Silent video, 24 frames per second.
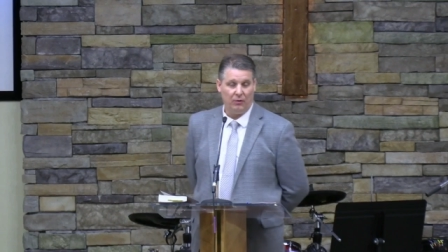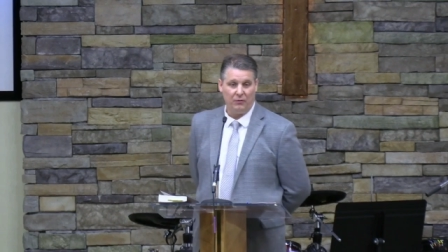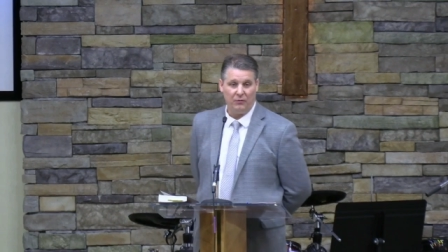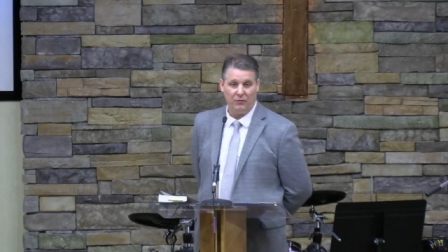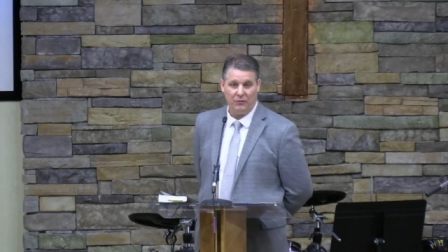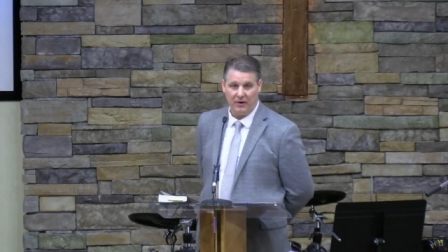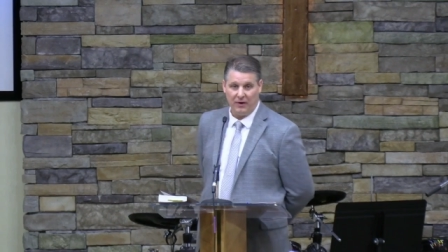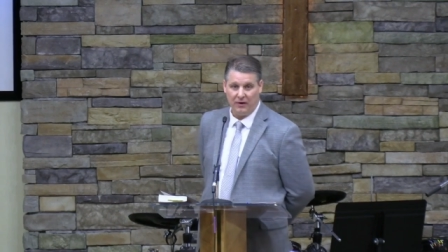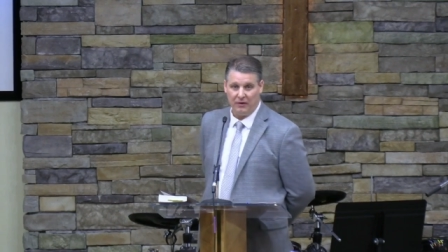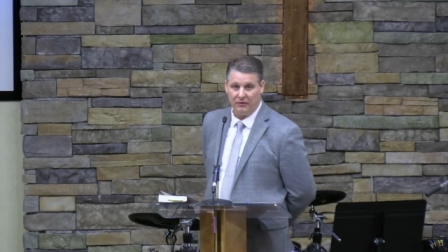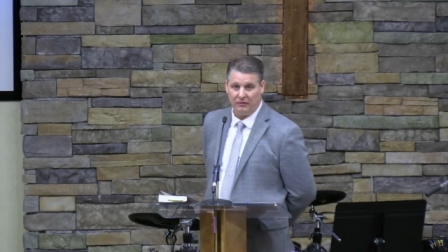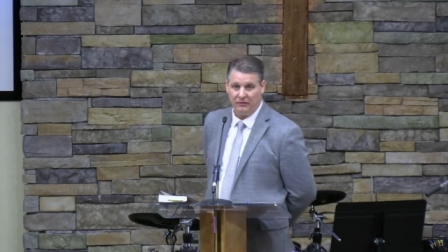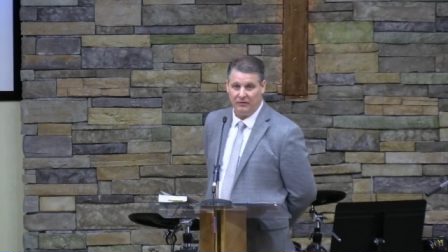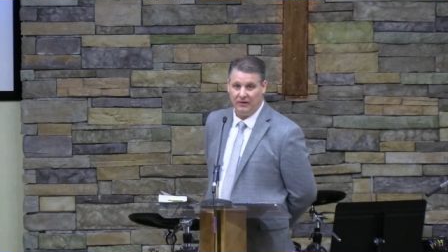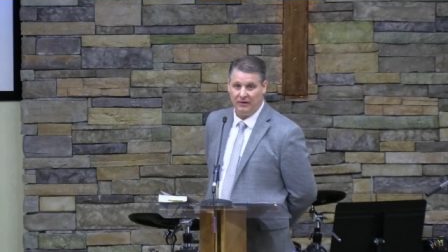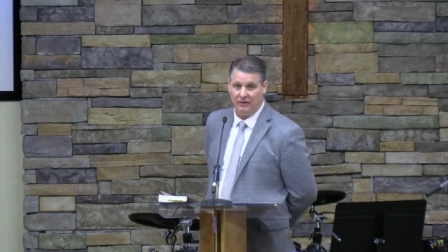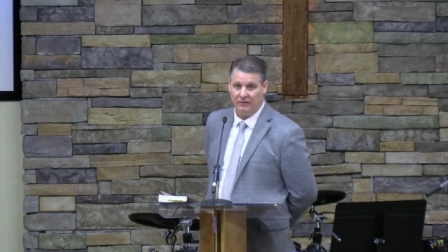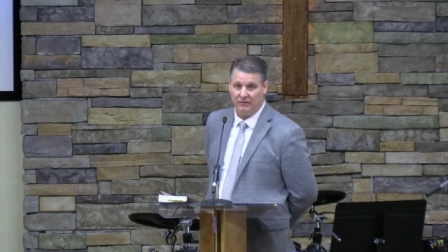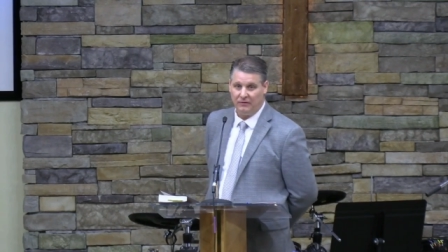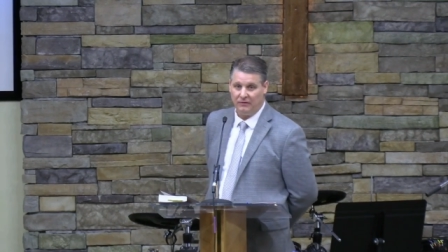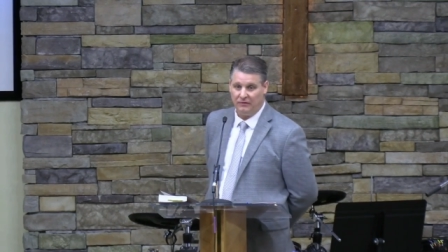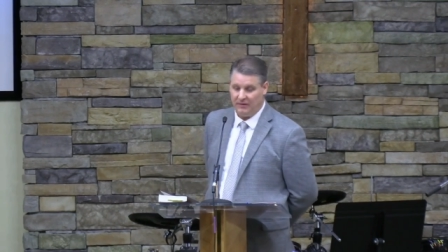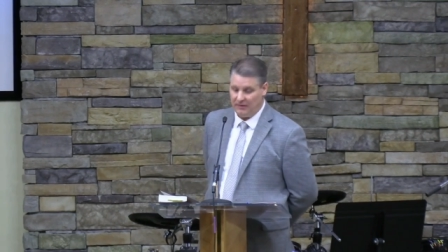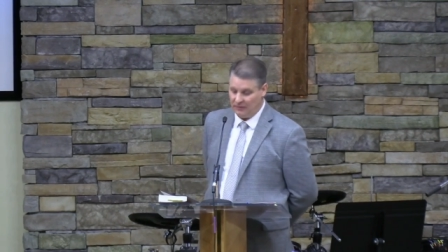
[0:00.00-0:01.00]

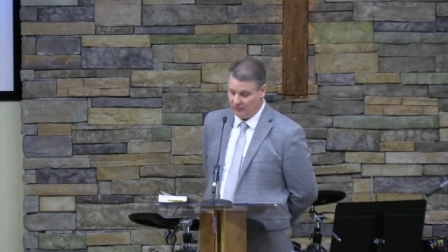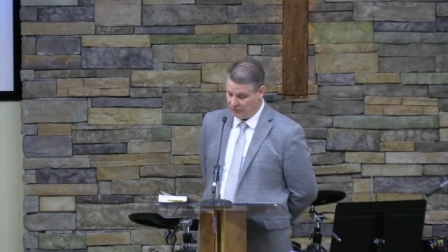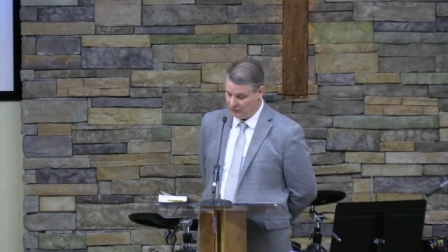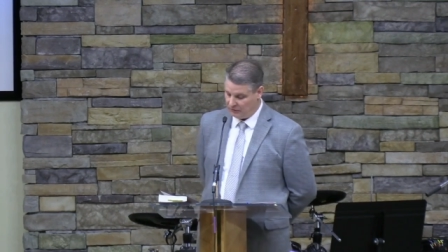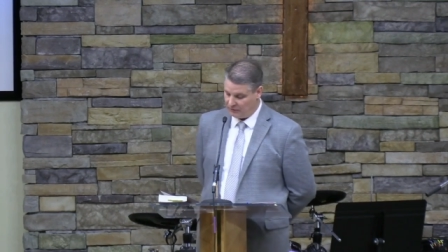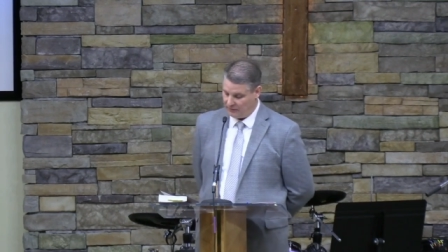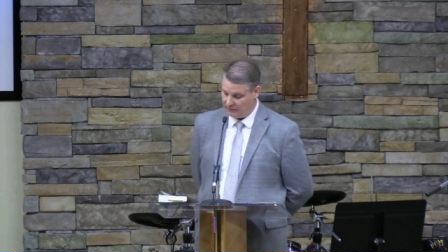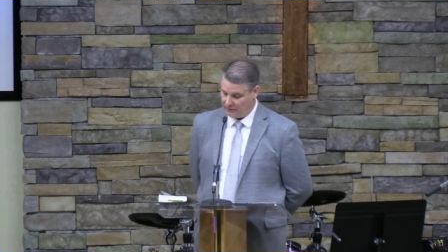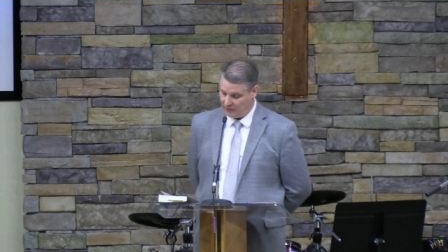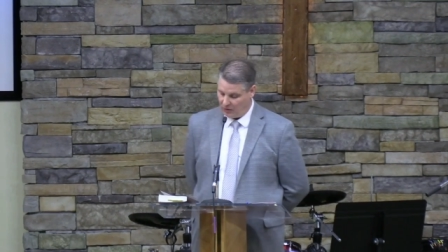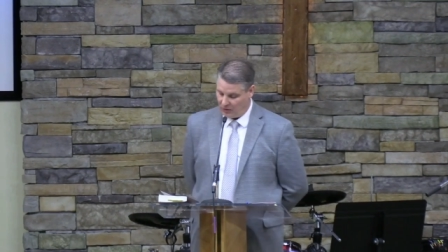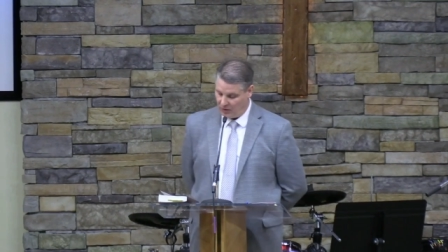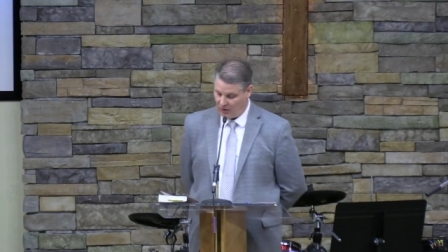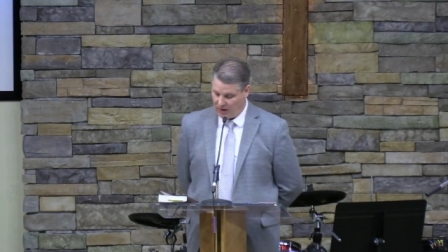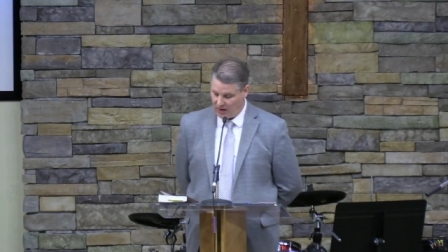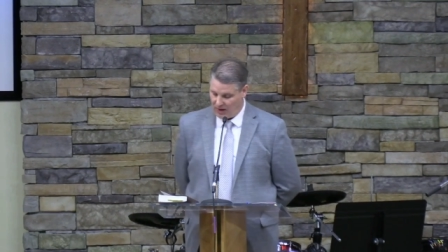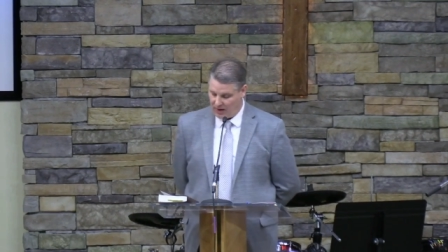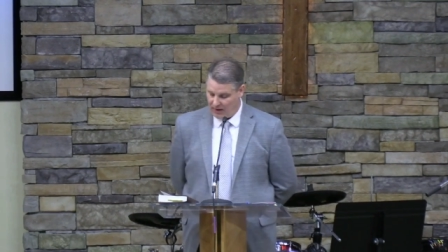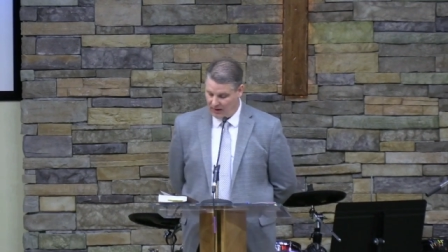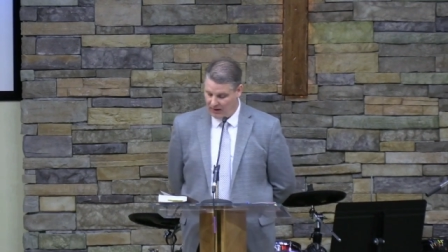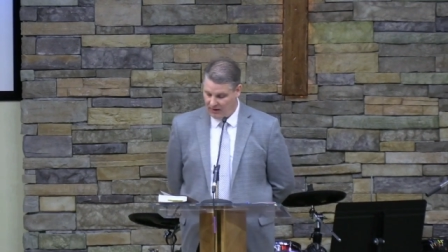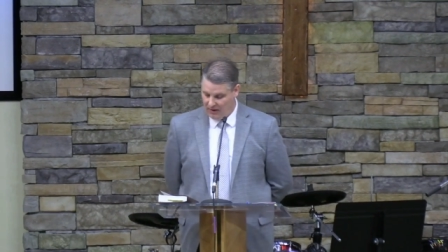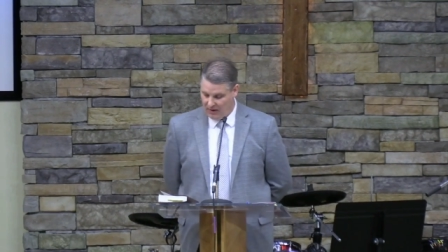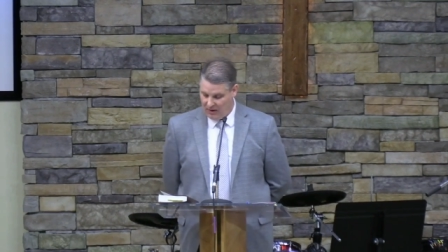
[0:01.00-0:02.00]
Pharisees and teachers of the
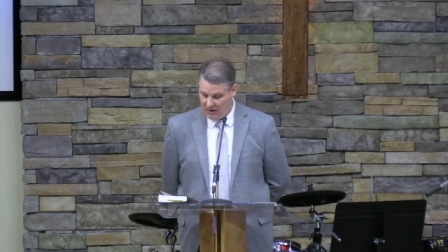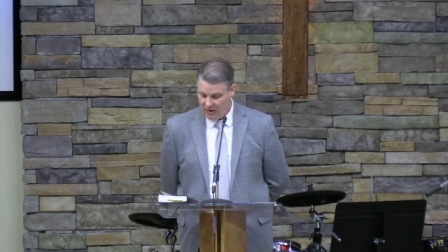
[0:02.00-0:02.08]
law,